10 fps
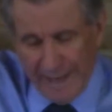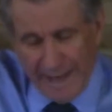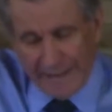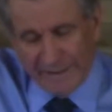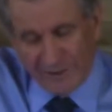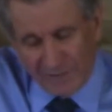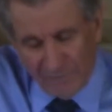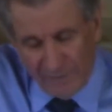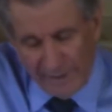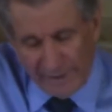And
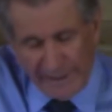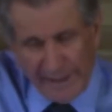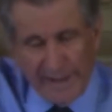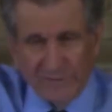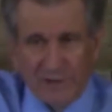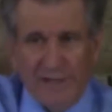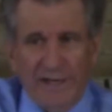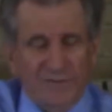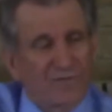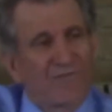he
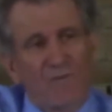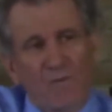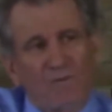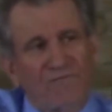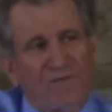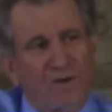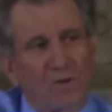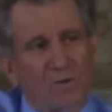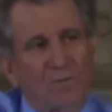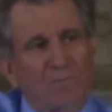has a
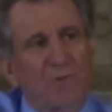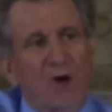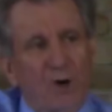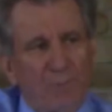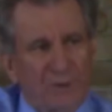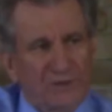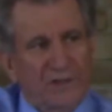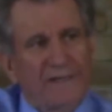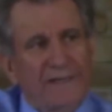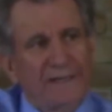fourfold purpose
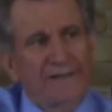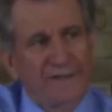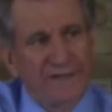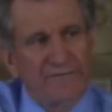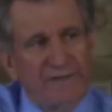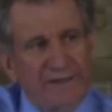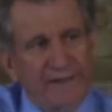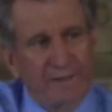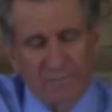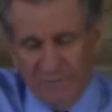in giving
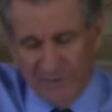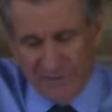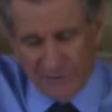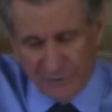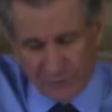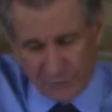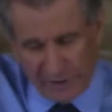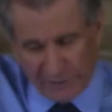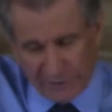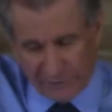him these
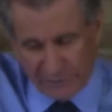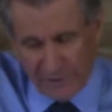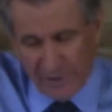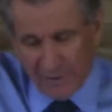instructions.